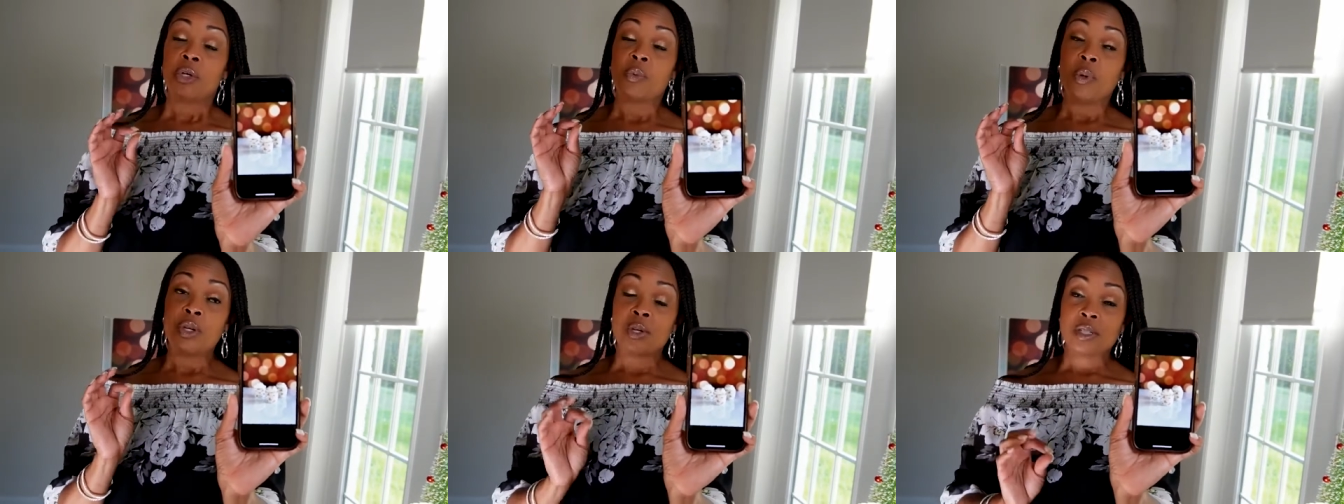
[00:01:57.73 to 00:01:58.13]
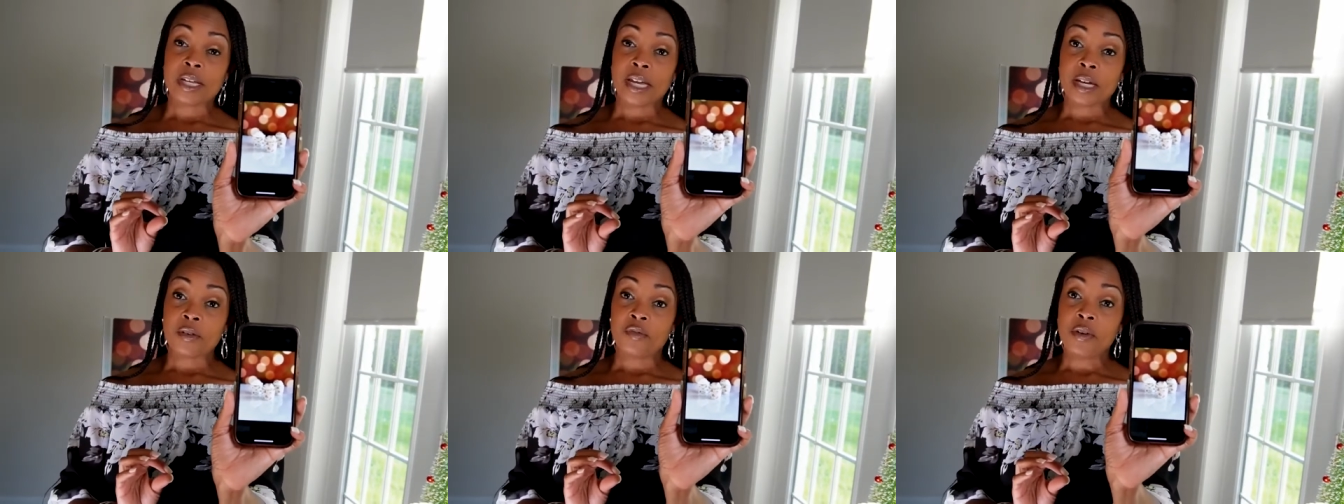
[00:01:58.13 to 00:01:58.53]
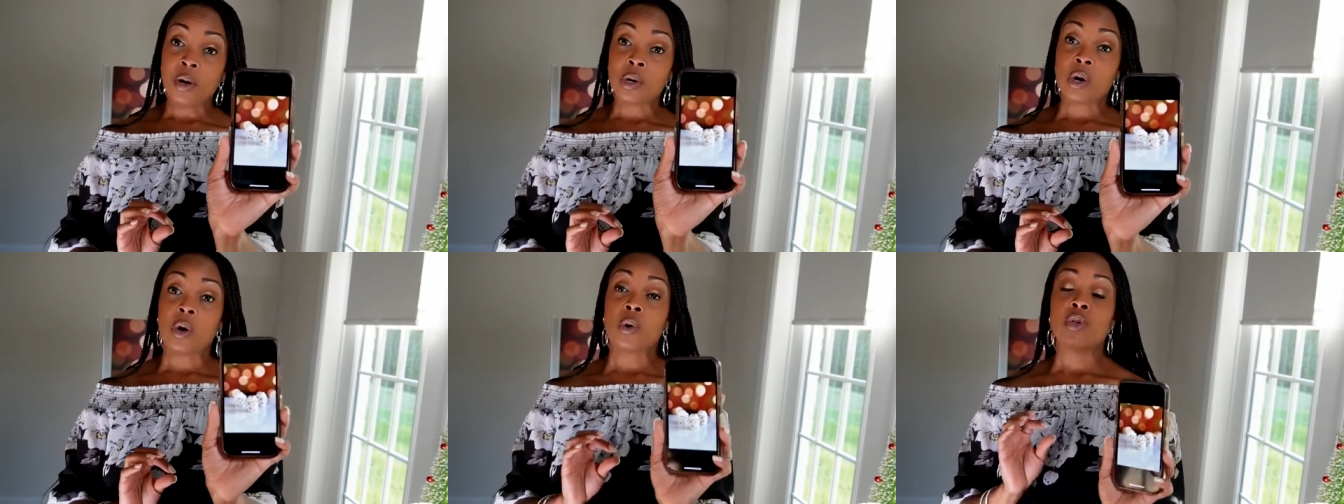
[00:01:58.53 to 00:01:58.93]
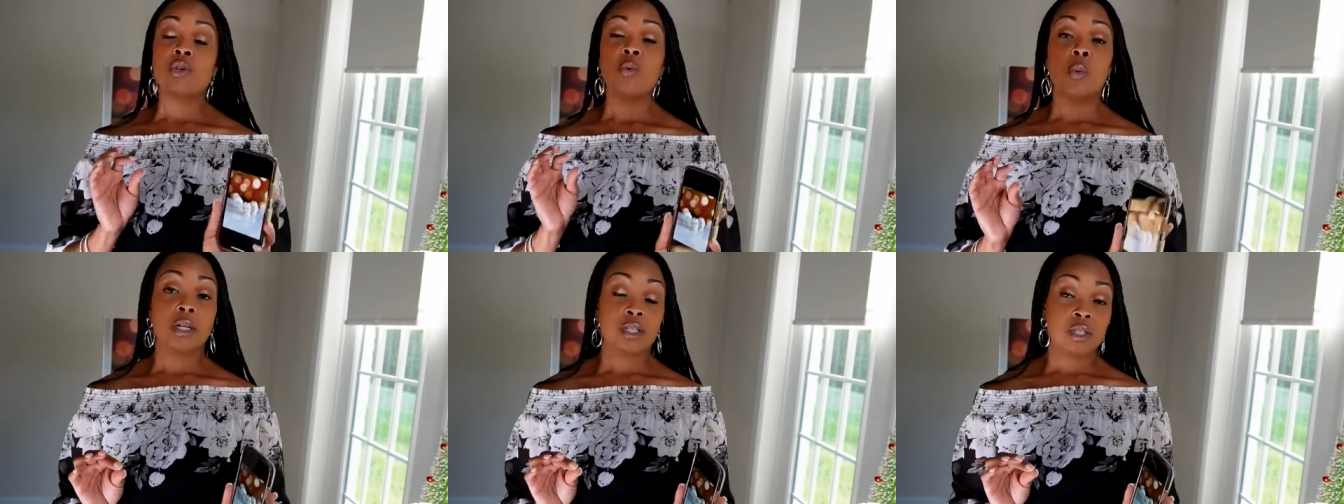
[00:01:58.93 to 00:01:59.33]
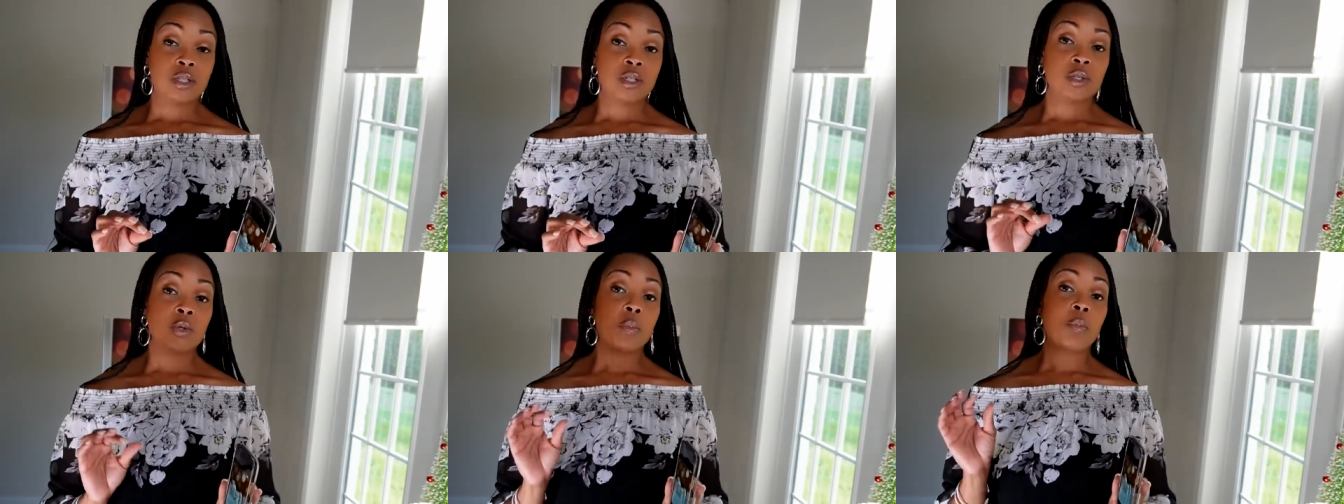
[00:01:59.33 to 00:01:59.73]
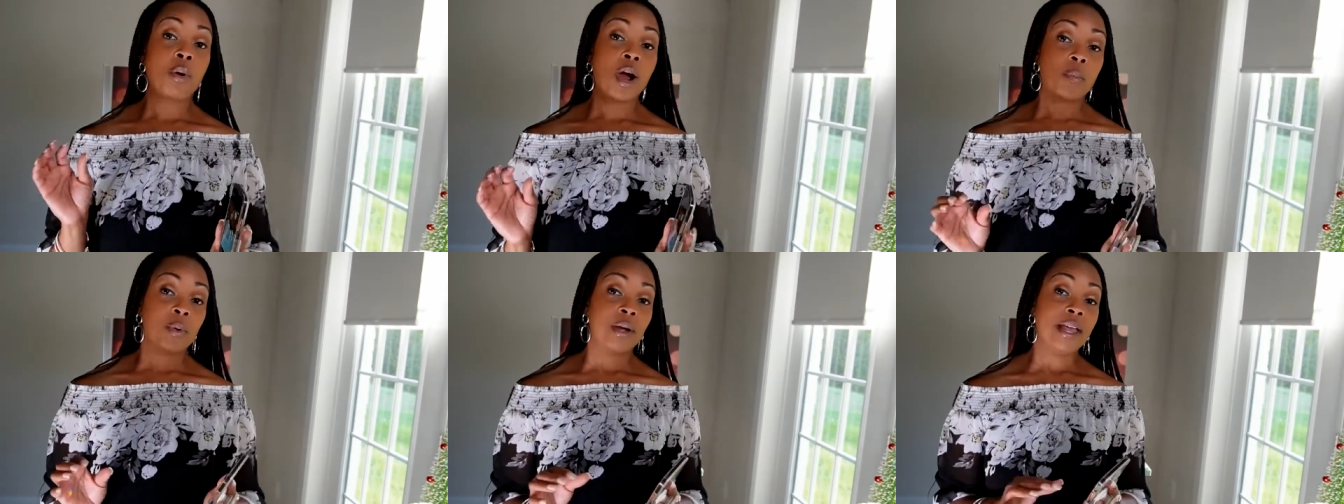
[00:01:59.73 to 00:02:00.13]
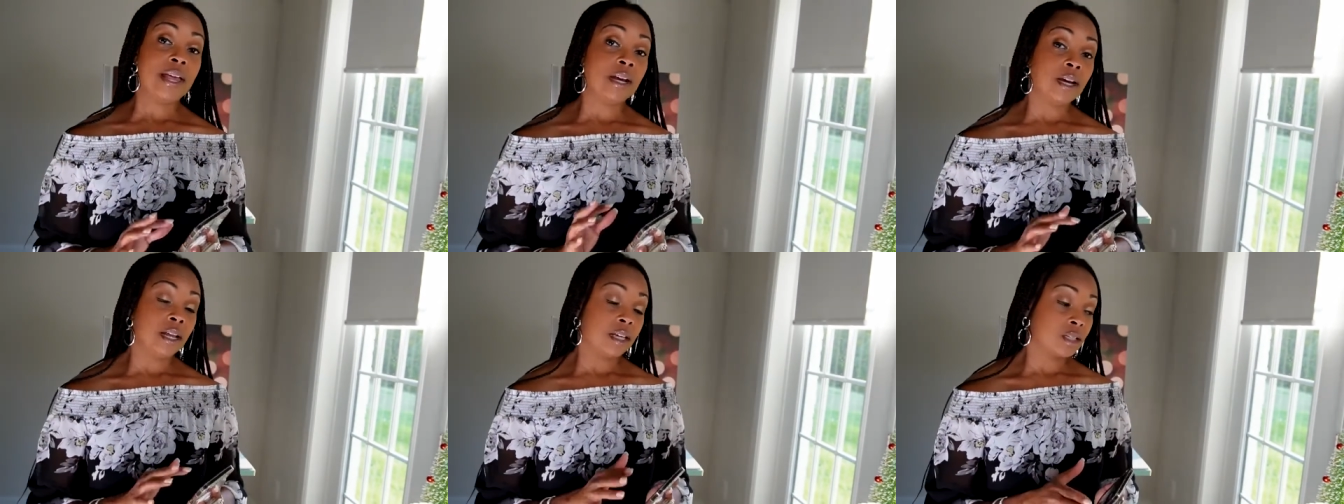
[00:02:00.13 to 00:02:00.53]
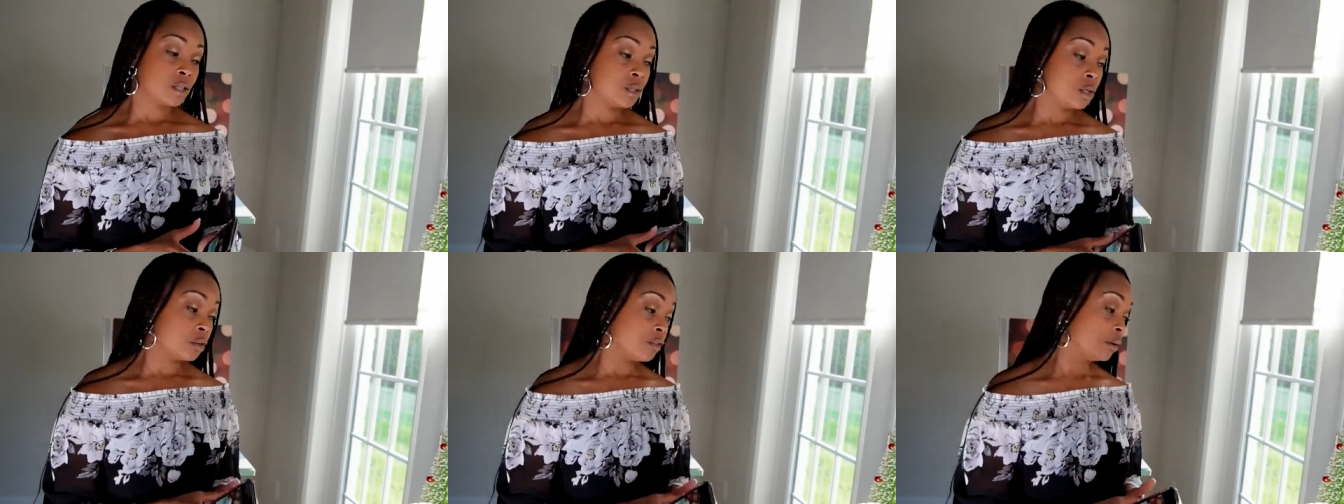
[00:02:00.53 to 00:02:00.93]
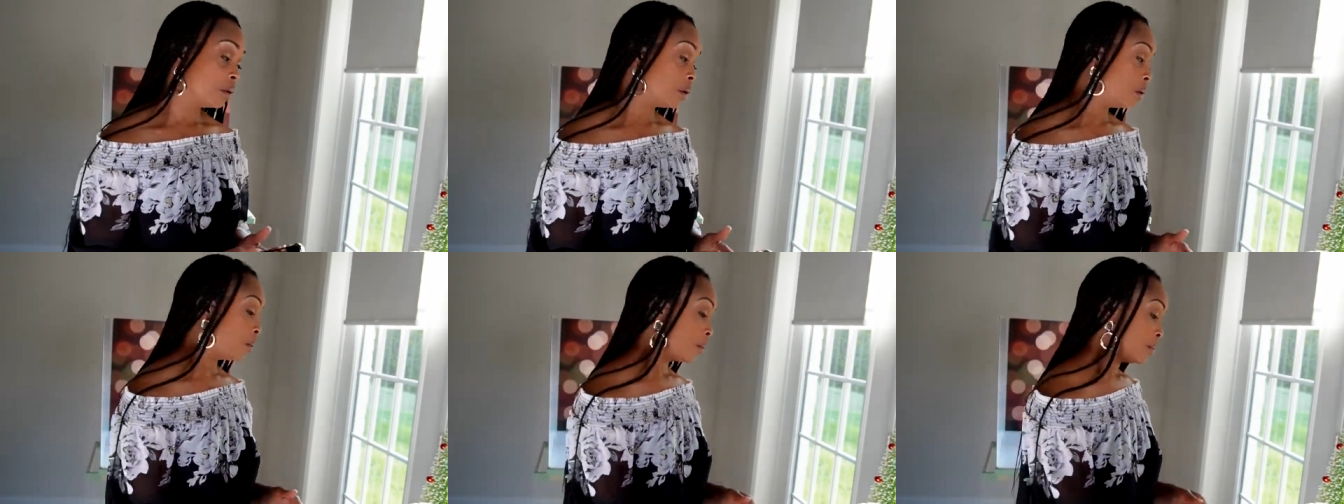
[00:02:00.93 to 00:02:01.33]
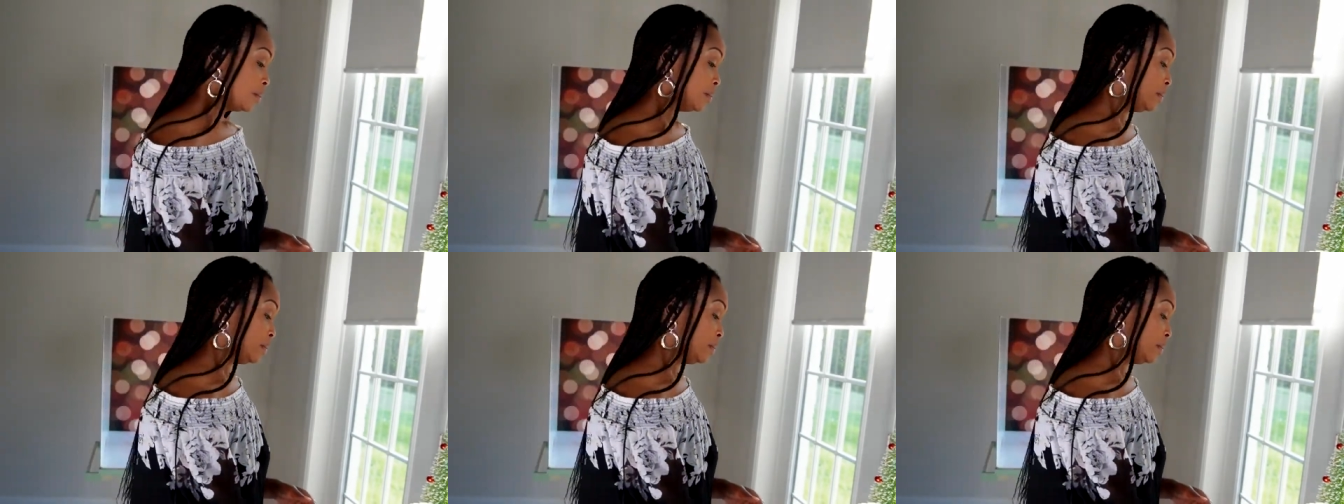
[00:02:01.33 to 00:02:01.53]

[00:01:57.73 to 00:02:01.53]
When you take a photo, you want to do proper editing to your photo.